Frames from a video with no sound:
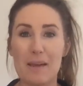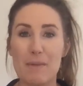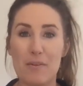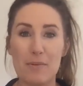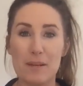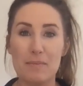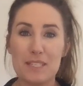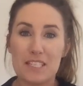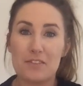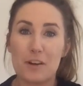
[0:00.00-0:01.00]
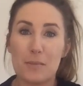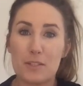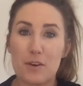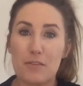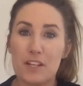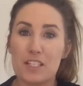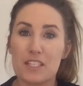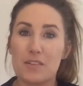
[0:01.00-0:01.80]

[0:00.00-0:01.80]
But we've been in business for almost 12 years,